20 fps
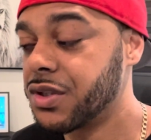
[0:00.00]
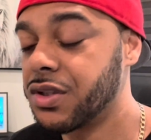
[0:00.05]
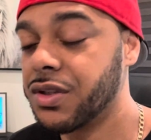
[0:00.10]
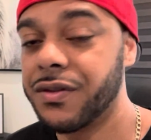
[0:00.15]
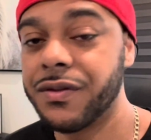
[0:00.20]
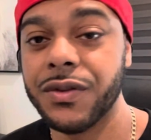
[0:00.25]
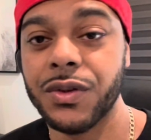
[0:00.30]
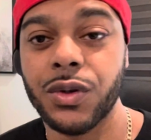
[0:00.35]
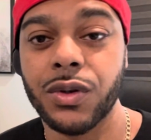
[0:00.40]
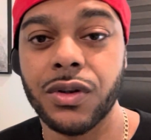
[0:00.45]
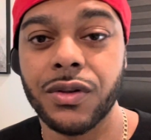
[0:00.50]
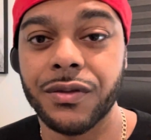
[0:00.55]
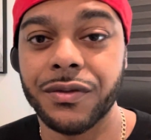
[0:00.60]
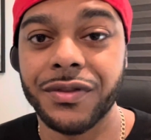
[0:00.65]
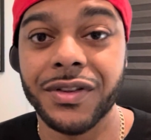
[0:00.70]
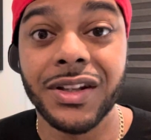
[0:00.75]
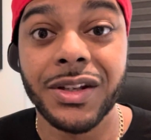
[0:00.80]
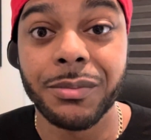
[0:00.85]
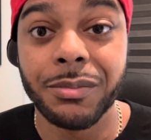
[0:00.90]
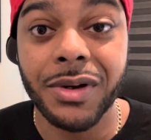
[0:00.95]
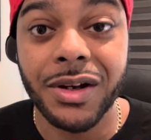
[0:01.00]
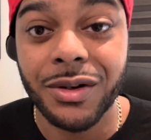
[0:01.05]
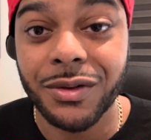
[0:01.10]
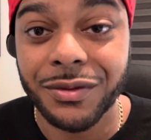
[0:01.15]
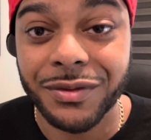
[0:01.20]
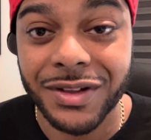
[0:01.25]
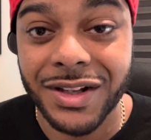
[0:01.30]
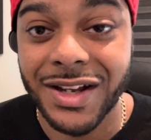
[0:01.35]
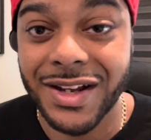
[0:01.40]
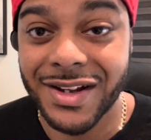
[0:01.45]
if you're feeling
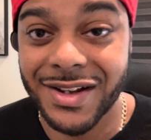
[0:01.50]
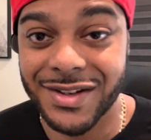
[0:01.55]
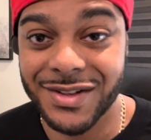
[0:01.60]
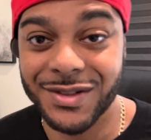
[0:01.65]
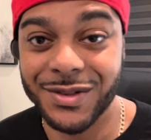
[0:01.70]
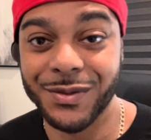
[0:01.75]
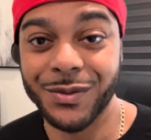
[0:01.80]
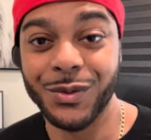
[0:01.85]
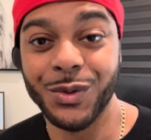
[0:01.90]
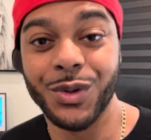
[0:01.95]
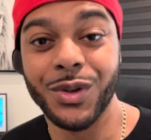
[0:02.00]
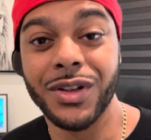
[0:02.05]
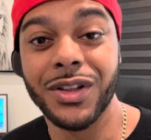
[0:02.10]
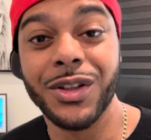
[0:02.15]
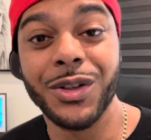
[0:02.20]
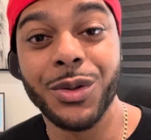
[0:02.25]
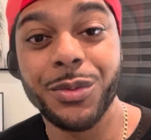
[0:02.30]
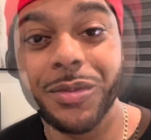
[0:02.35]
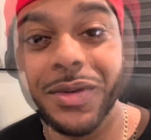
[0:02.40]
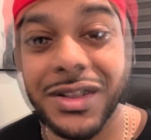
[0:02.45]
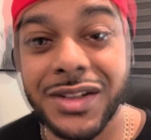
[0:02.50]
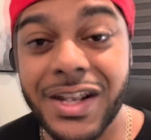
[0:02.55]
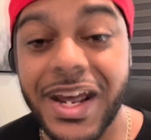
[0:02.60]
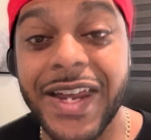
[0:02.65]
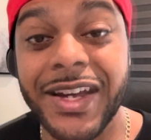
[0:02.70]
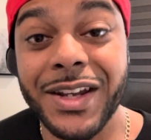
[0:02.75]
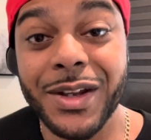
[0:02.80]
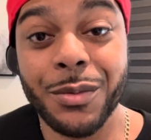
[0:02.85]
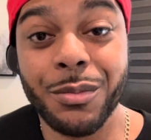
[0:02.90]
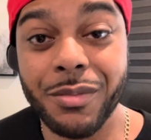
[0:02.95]
butterflies, if you're a little bit
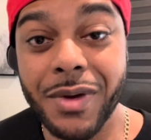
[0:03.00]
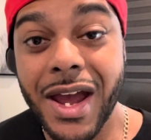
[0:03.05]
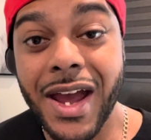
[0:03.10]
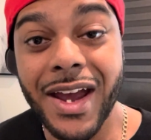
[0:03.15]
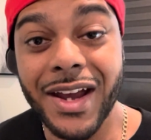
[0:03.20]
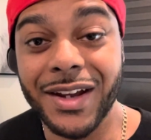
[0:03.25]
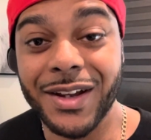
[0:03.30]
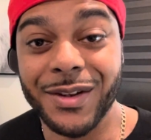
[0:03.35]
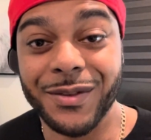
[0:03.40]
taken back,